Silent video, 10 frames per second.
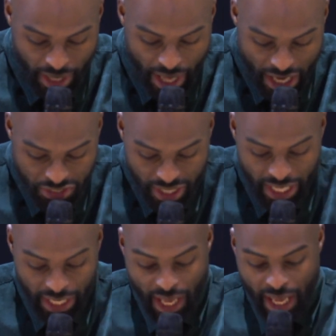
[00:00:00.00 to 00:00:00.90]
And
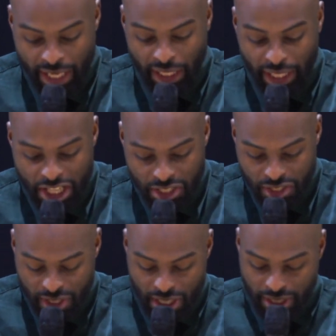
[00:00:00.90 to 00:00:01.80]
see, in Galatians
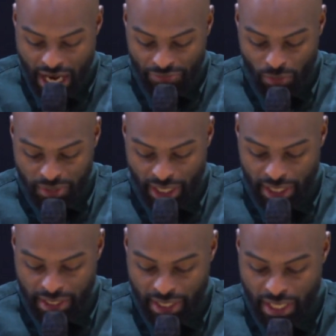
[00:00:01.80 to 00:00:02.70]
6, 9 through 10,
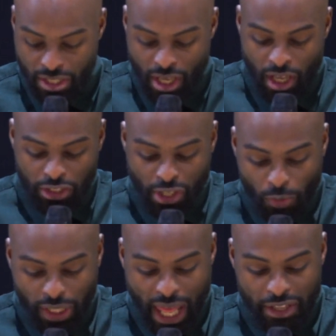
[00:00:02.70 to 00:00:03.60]
it says, don't
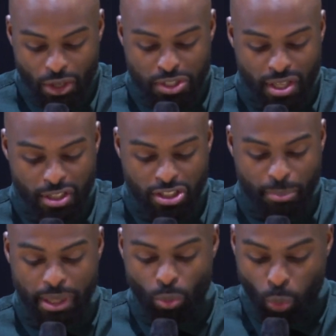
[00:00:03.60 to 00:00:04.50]
allow yourselves to
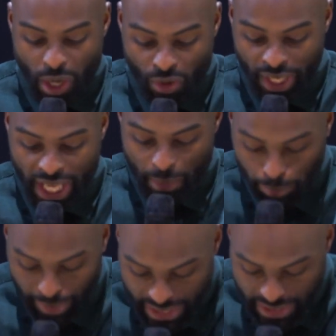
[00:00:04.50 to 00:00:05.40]
be weary in
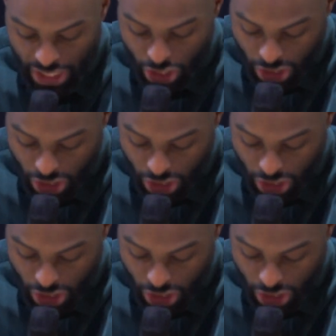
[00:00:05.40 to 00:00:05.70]
planting good